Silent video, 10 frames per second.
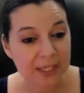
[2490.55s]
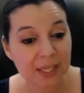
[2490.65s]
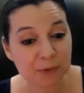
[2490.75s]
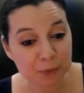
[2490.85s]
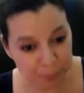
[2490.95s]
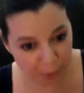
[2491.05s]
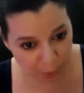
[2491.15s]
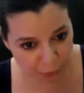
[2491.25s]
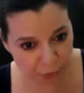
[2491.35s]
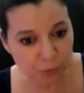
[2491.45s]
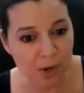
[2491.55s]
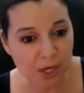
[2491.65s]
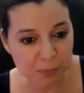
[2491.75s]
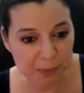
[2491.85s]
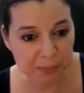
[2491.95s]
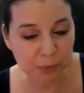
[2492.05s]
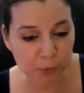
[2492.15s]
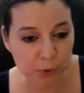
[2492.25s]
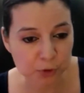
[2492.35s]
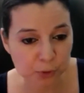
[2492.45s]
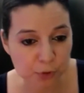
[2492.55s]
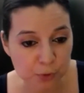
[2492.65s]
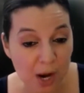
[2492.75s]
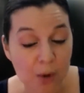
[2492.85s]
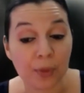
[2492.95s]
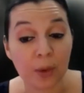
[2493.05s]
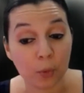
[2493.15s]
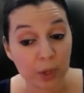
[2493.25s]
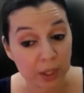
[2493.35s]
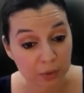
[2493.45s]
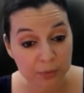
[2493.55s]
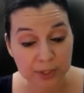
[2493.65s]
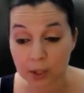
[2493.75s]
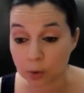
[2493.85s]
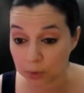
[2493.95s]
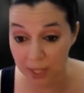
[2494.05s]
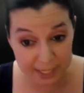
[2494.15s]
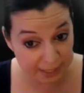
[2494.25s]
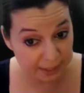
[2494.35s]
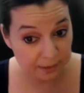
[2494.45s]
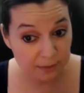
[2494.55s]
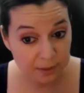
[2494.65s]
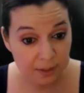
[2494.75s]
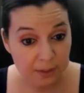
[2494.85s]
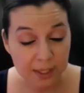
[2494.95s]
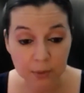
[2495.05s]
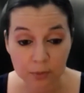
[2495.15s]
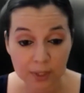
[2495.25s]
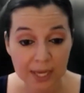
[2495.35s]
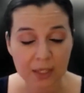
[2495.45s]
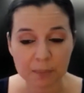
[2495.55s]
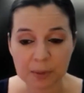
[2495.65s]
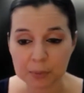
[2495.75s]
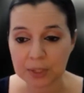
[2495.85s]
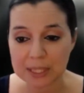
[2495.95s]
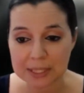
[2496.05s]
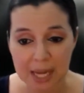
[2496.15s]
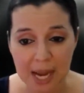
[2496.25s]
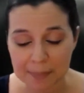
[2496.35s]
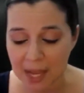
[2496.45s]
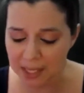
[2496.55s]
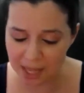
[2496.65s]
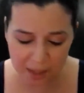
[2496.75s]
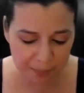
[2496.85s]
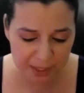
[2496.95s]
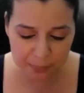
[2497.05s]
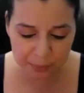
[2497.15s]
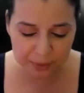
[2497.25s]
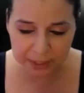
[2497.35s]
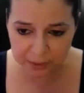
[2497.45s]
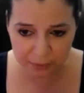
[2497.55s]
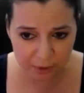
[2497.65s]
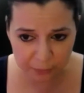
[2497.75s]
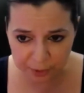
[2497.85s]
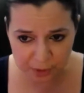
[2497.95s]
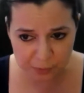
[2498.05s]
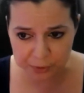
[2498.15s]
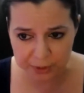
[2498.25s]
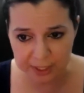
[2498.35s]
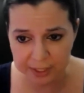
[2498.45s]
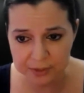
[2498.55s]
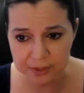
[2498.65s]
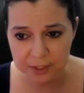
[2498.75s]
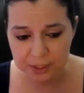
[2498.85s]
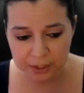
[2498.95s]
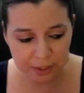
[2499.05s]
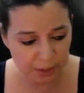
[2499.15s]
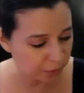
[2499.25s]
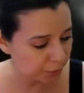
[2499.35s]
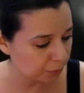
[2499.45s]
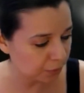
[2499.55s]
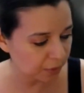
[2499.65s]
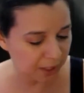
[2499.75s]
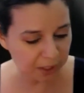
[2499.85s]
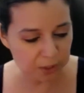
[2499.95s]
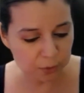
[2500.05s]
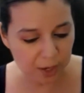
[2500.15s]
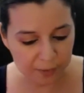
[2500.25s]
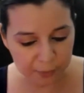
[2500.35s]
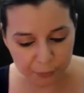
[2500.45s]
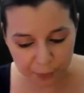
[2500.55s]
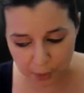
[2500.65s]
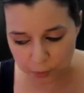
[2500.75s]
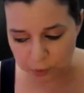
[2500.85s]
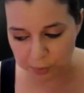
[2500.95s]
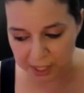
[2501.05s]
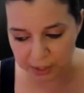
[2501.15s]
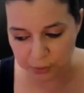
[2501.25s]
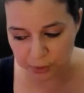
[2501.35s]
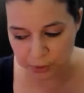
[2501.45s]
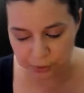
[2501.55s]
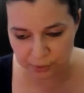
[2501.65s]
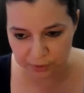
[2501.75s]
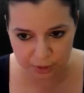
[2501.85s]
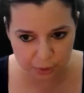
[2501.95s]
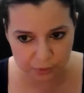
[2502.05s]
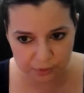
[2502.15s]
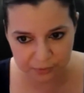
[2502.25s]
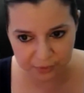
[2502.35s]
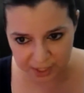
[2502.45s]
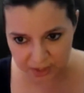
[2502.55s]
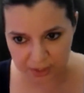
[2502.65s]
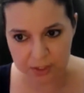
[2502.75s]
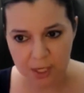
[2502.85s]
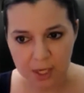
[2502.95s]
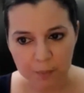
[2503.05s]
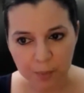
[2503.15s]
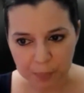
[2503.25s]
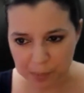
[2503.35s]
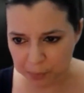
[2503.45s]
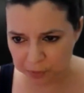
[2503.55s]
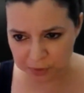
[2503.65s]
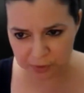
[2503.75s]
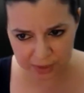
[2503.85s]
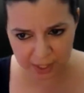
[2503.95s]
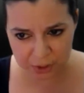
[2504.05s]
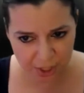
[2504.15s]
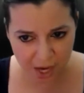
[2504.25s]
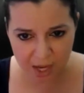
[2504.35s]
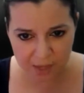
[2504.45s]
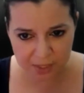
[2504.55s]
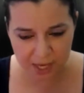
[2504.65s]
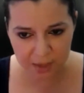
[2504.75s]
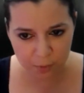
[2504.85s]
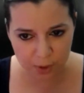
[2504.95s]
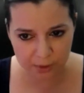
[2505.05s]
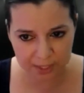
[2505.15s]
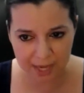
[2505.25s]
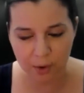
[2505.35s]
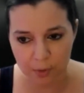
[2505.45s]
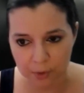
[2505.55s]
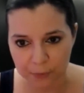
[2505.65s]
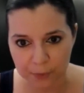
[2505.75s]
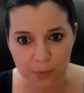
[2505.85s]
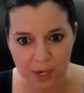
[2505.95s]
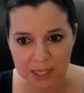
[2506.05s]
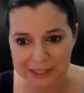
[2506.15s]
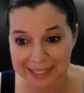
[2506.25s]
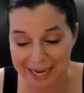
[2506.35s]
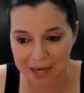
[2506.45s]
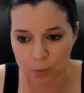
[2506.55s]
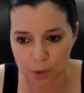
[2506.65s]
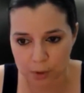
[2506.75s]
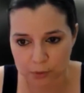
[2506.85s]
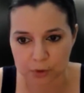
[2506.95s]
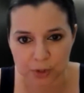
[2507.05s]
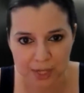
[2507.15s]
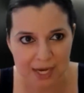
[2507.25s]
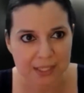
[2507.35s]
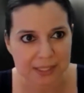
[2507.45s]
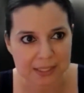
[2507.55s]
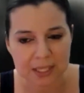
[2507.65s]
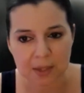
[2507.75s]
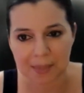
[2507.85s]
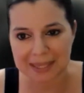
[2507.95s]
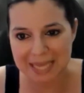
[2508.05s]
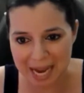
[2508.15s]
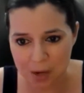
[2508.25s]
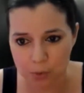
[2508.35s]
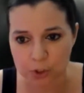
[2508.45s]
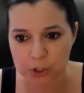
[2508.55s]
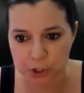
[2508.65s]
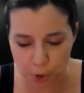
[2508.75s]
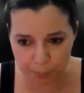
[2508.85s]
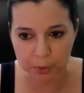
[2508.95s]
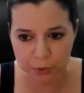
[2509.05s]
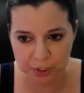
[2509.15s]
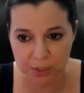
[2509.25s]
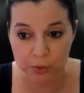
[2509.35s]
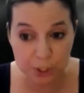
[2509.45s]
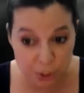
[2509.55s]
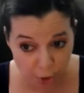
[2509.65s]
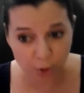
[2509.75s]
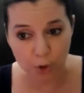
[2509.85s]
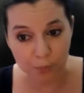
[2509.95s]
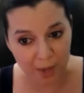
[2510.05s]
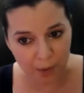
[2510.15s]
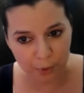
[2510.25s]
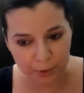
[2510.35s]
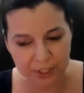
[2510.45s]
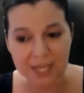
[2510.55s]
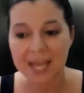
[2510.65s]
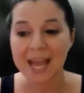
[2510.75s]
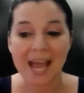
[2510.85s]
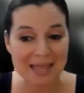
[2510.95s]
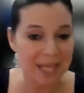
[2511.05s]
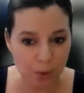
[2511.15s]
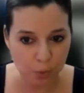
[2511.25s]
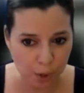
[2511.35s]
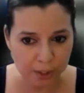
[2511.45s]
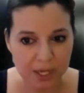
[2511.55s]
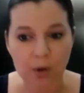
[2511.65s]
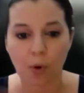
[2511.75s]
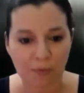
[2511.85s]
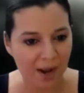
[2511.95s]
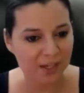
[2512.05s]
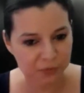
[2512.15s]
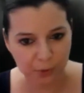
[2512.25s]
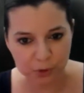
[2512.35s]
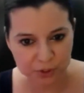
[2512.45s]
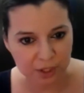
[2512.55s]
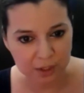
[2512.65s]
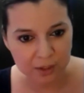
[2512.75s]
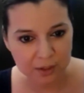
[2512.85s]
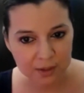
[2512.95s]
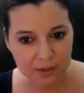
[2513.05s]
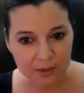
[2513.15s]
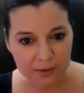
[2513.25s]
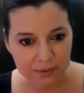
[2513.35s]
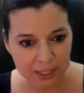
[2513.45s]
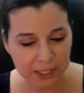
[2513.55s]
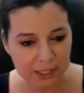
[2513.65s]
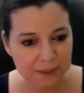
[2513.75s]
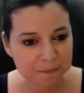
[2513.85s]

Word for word: If you post too much, people will tune you out. They will. They don't like it. They don't like it. People need time. Not a lot of people live on Facebook, guys. You know, you, you're lucky you have your phones by you and your digital devices, but people still got jobs. They got to work. They're not on their phone constantly. They got to work. So you're not going to see them at the hours you're posting when you're home, not working, and they're working, or vice versa. Right?